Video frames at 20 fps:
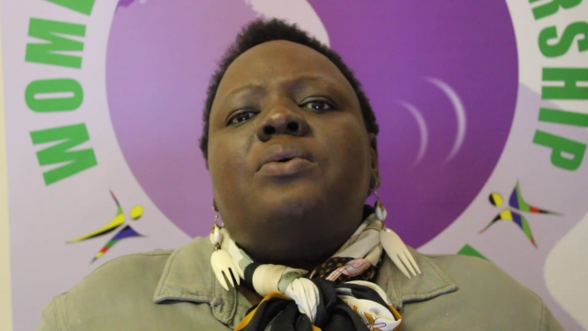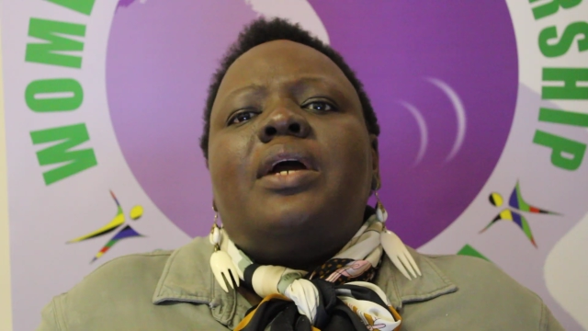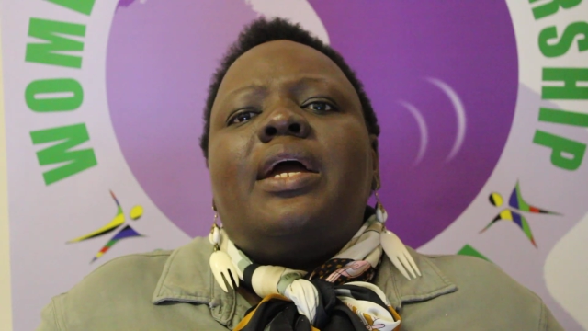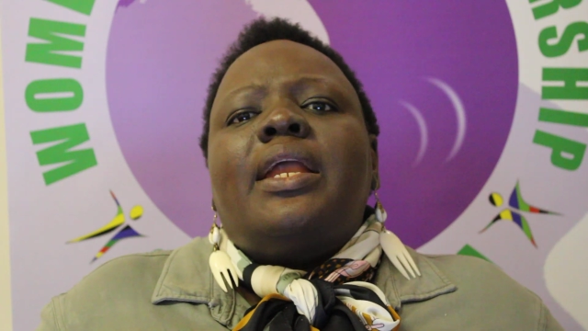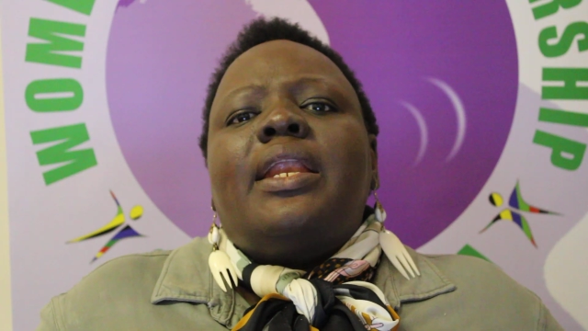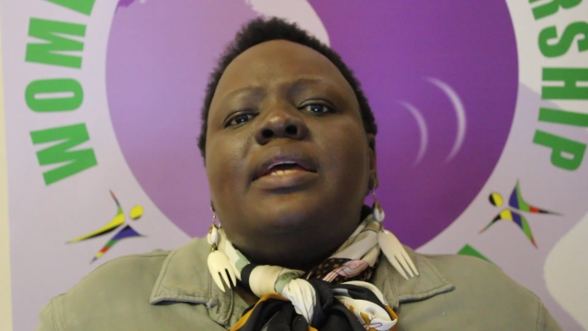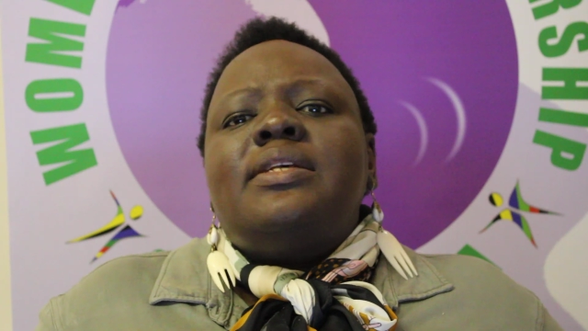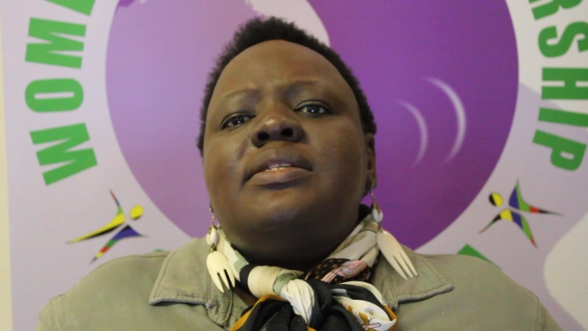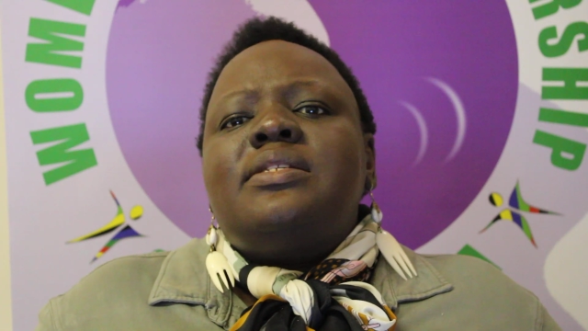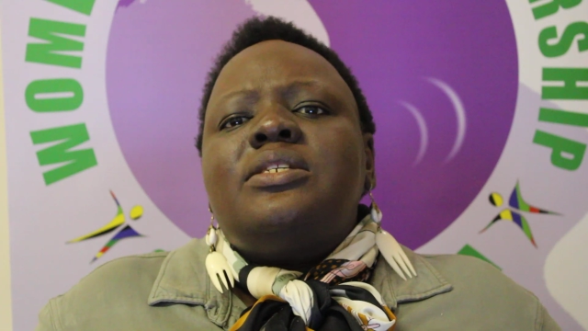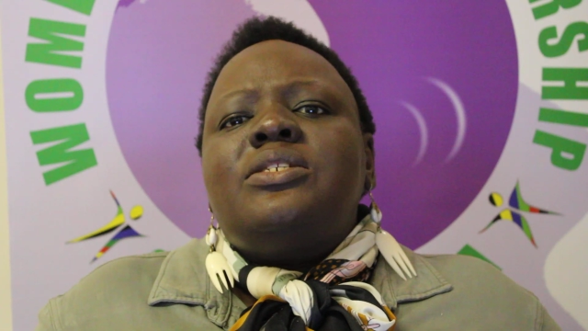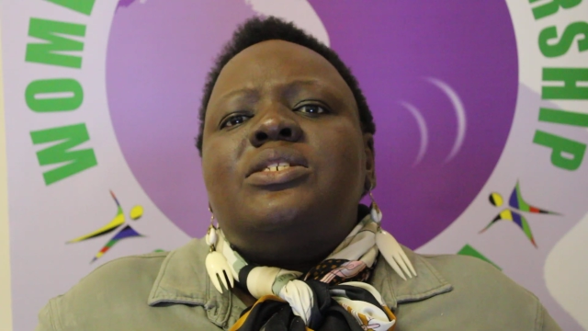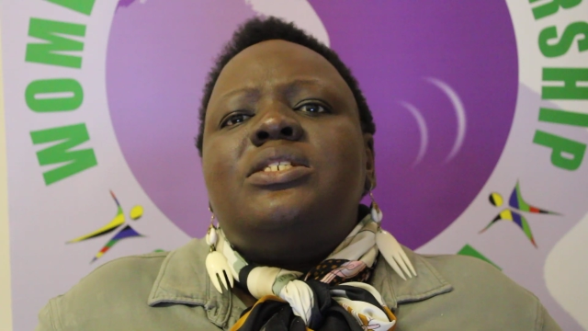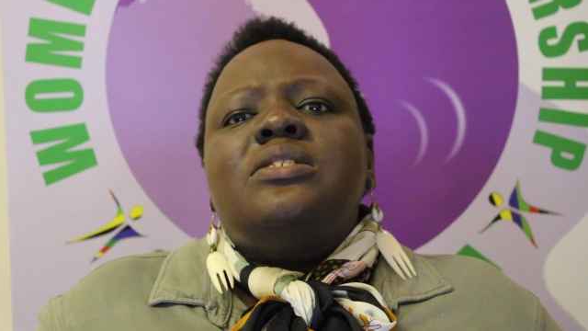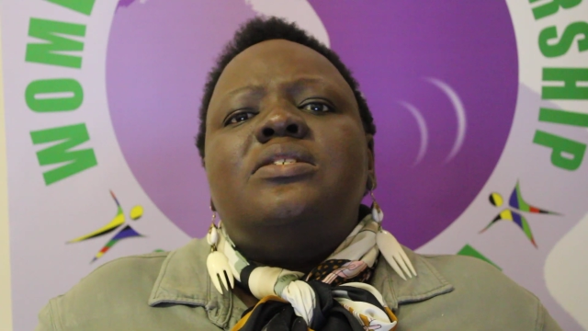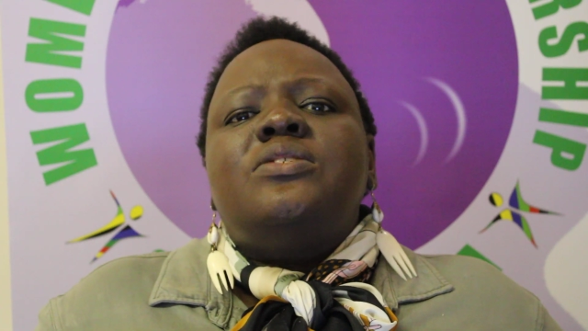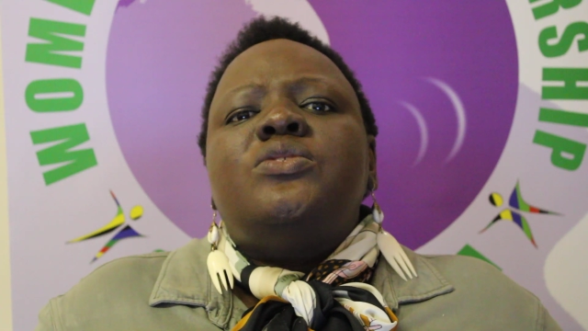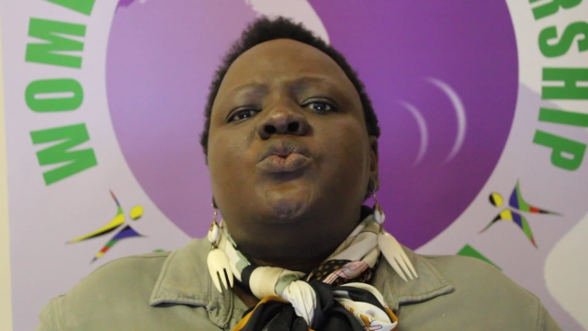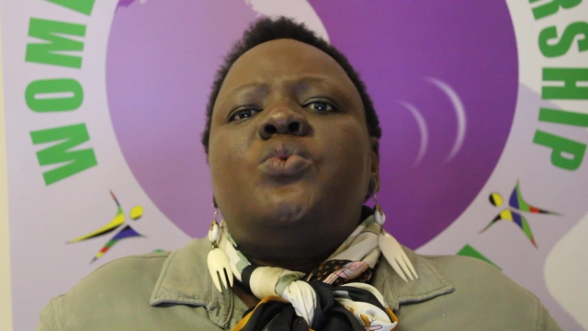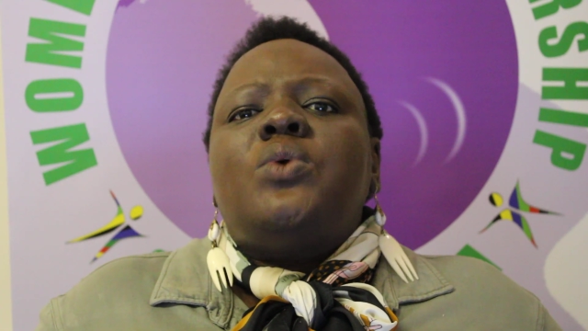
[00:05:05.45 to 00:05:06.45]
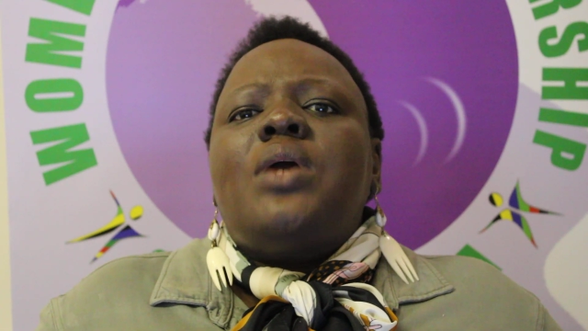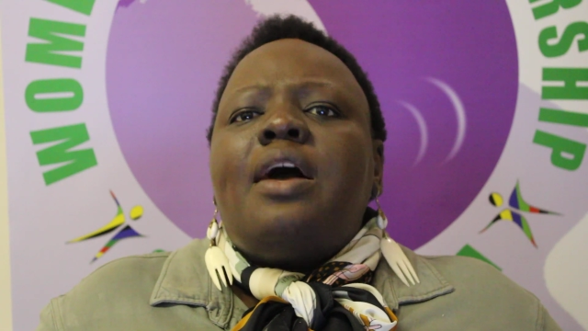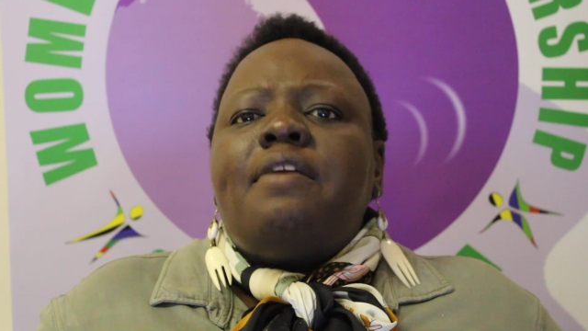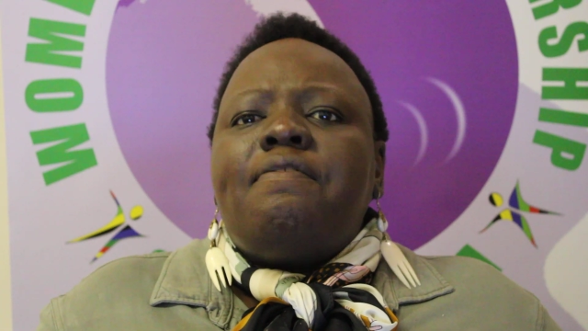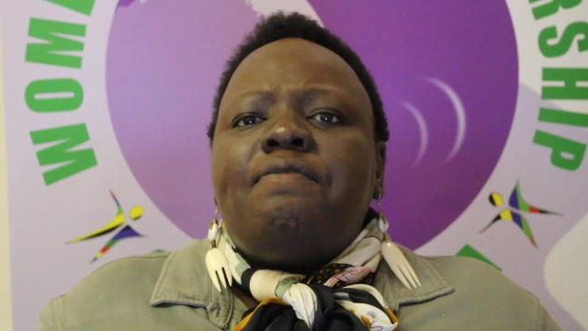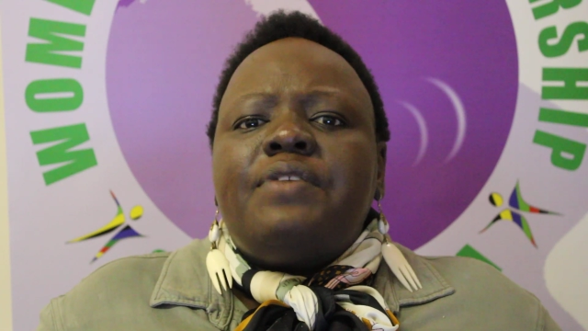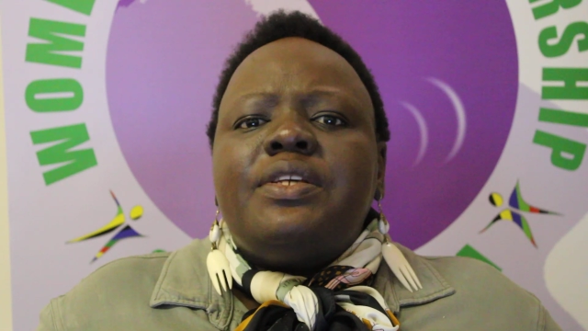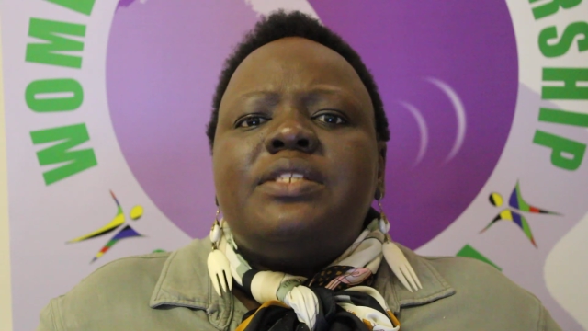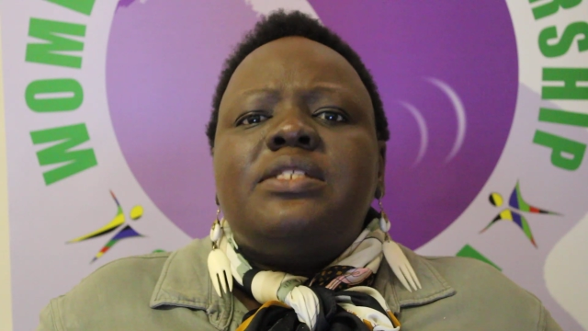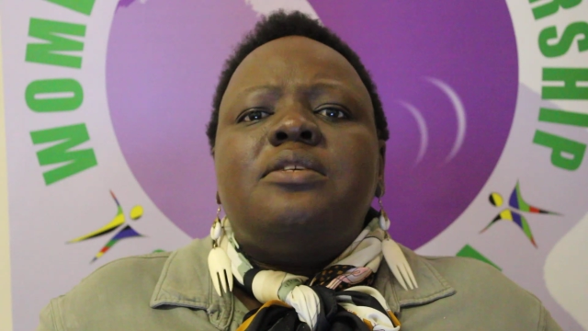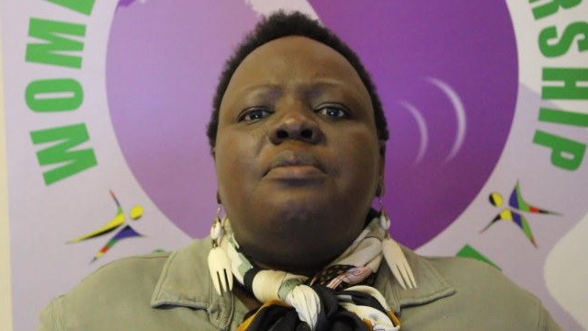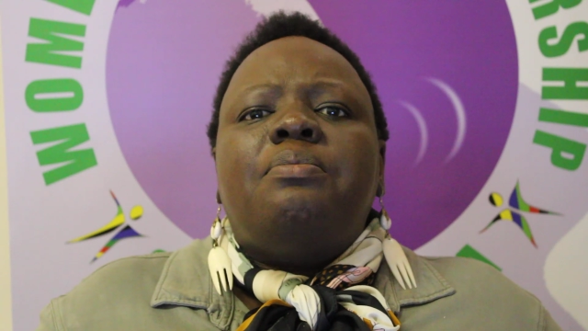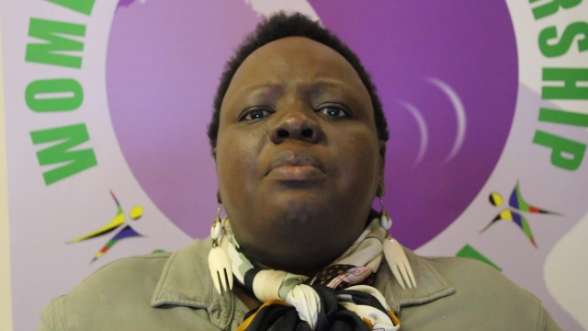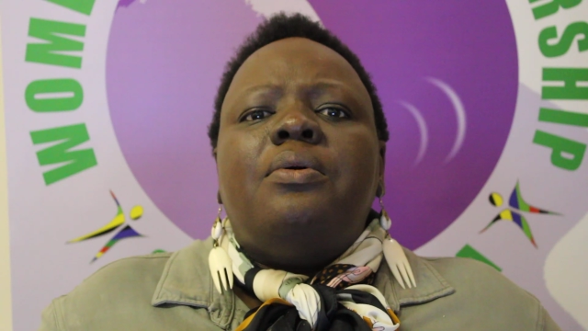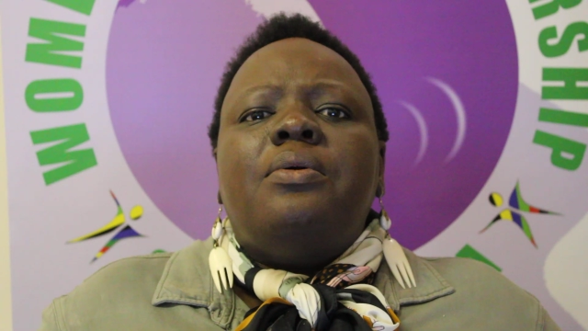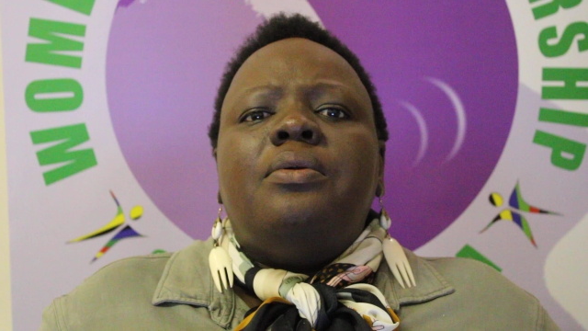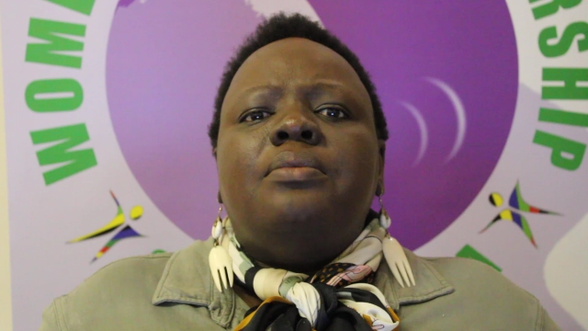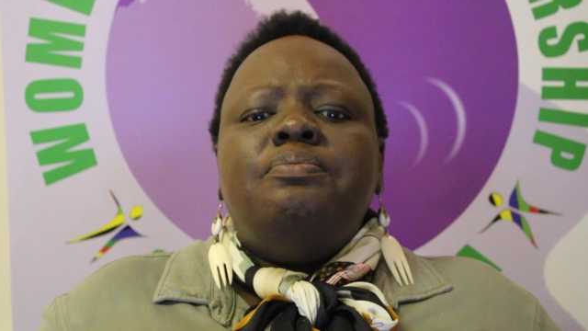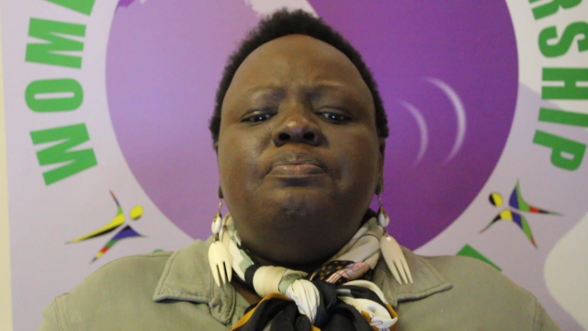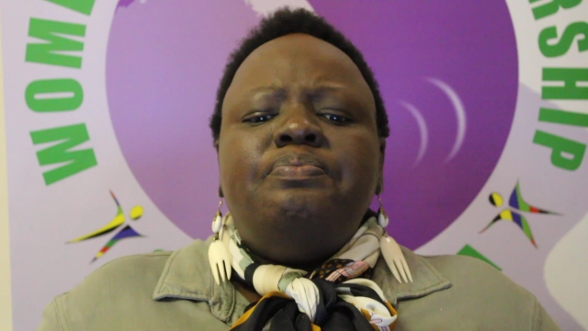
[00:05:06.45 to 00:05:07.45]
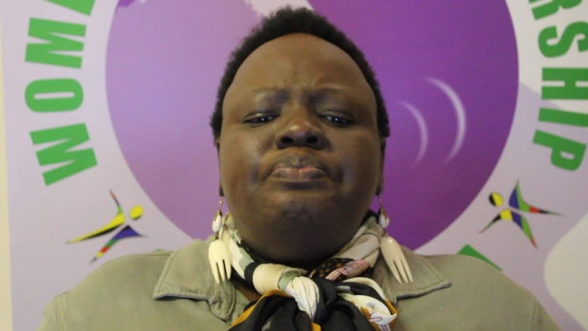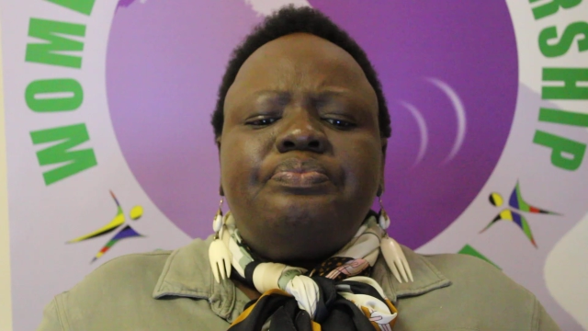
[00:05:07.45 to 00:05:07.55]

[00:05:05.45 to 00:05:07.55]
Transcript: organizations. We are visible,